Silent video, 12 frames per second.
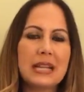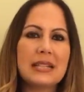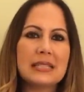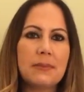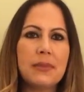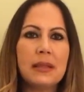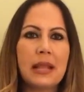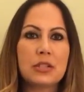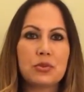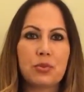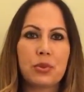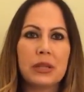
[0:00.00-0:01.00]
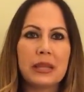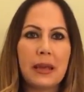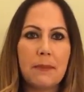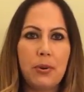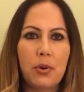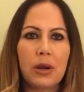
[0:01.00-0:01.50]
That's something that's really
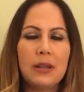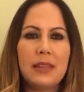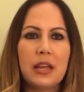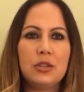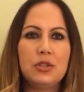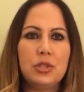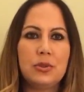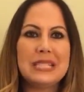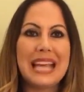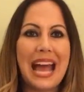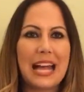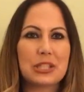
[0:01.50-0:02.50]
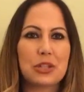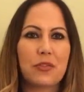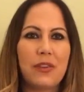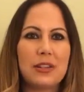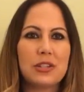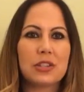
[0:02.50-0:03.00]
important that you do, is ask your
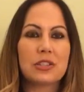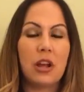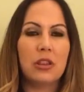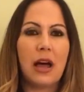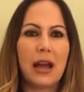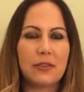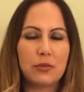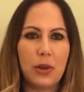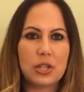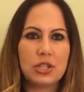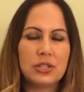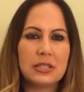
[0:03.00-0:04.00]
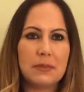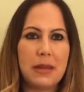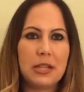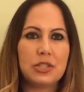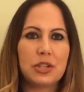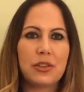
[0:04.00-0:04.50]
vendors a lot of questions and
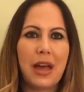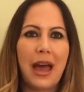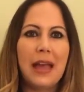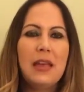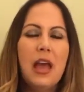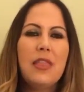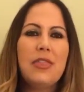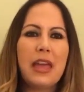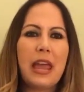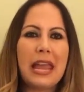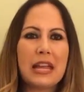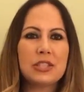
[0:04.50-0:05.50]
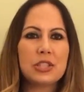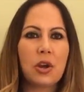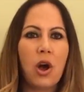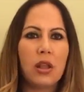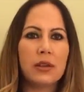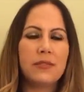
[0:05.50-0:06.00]
make sure that they answer
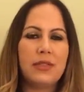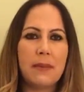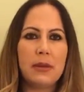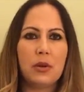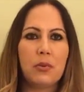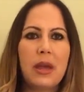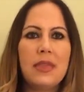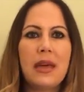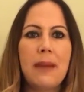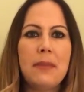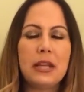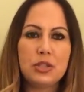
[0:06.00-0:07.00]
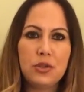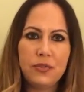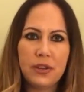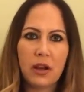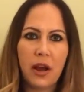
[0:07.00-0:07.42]
all of them in a way that makes you feel